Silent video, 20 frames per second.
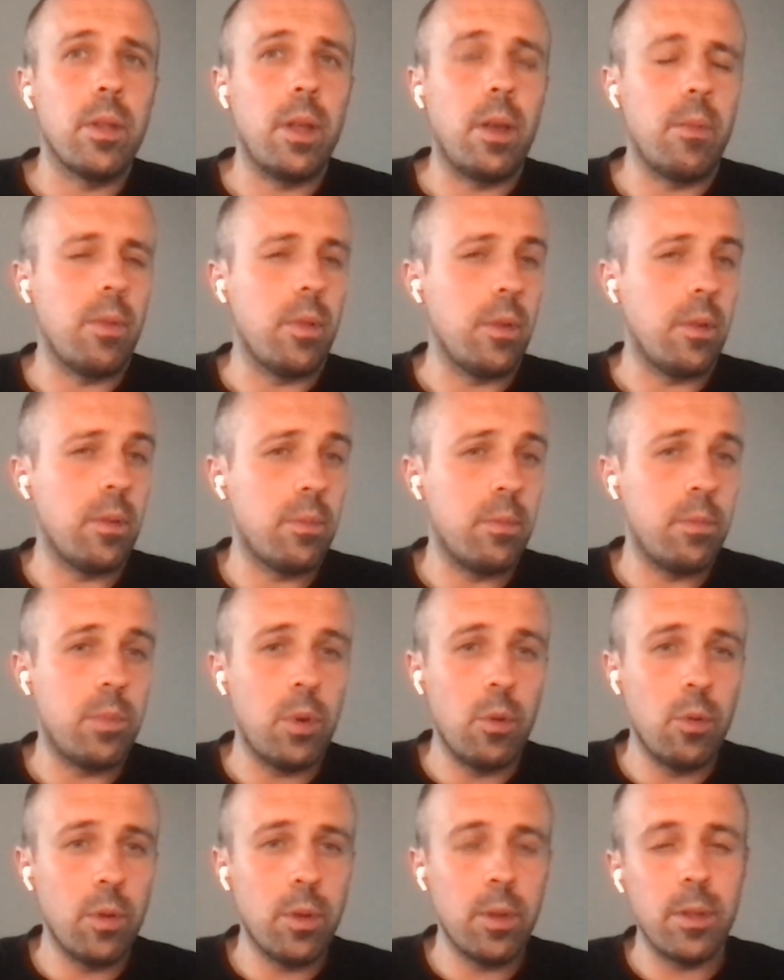something
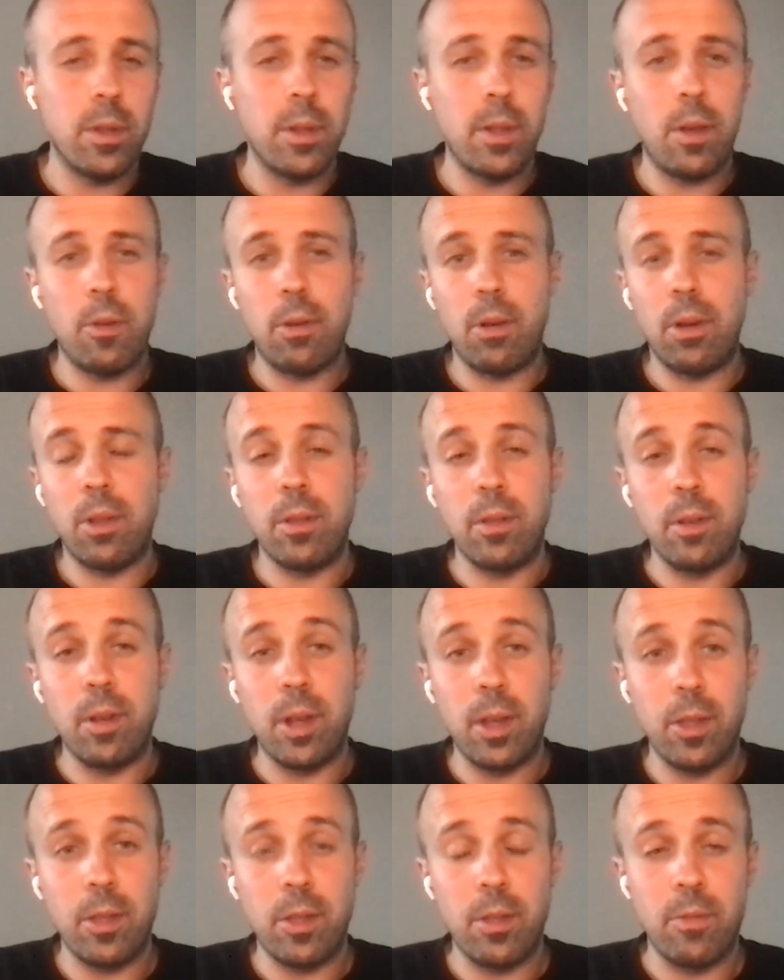broken in our
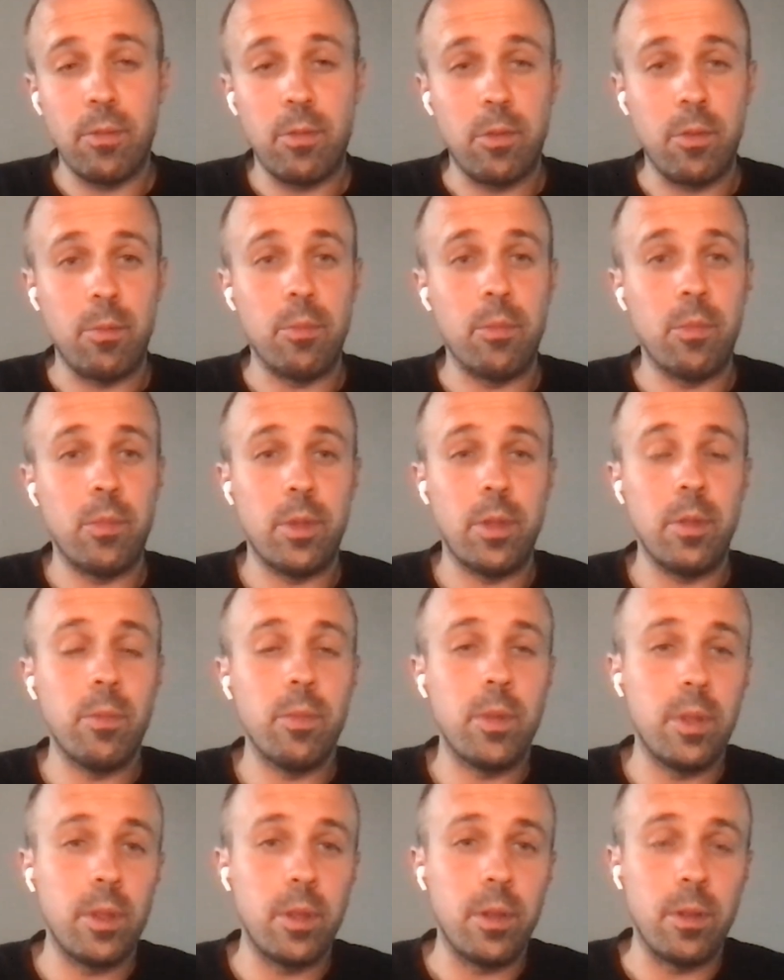integration from
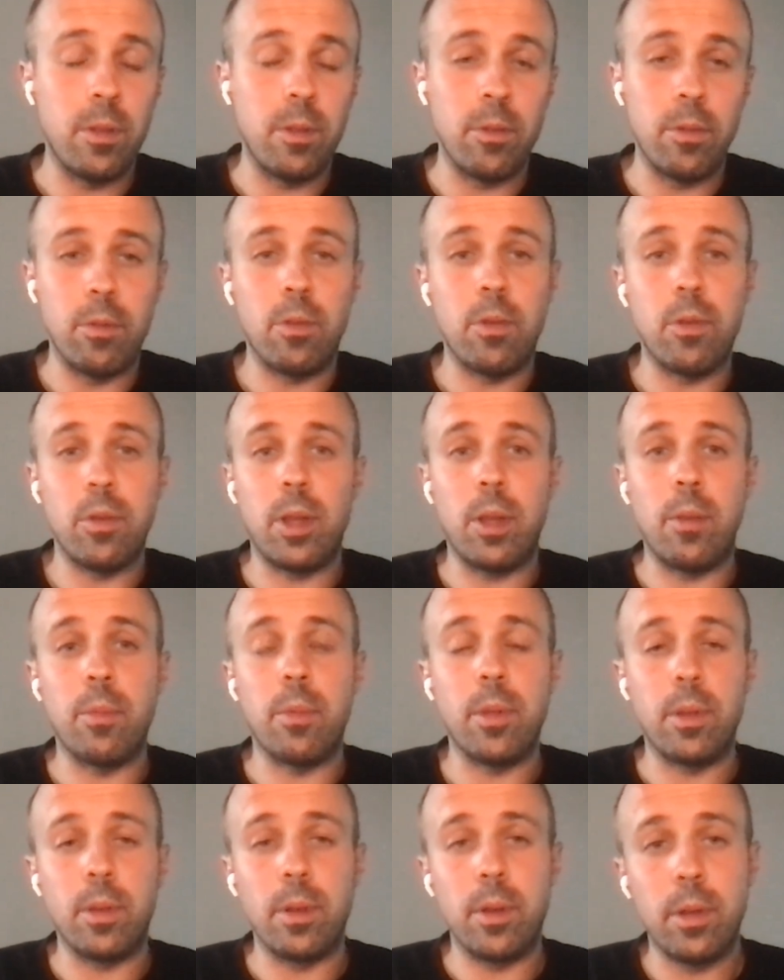SimCity or
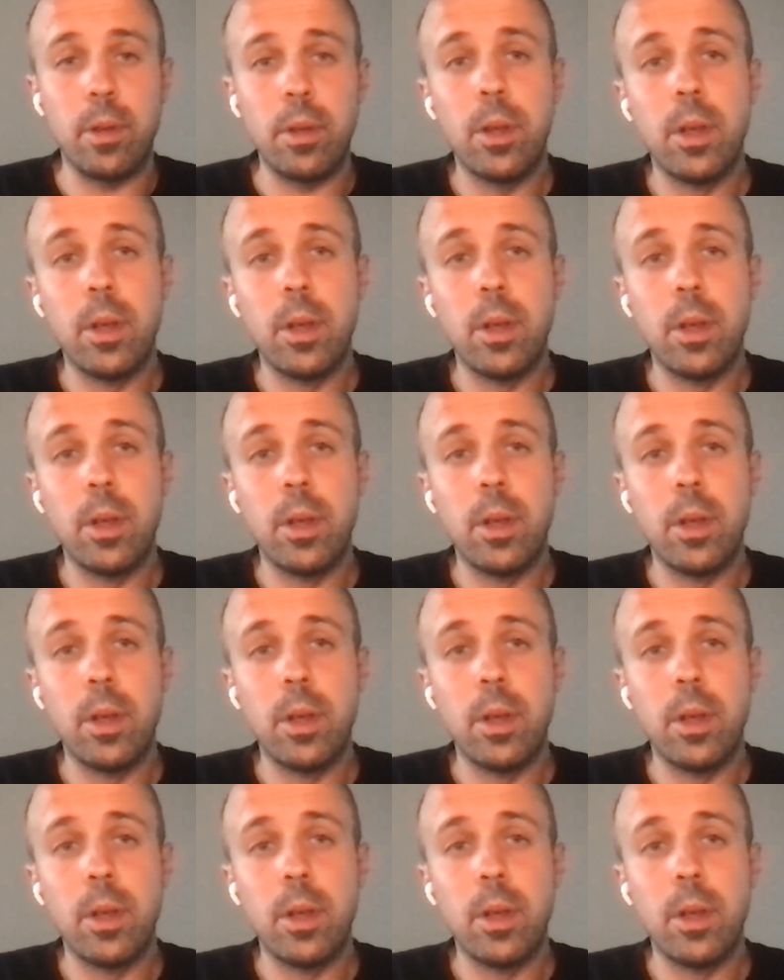something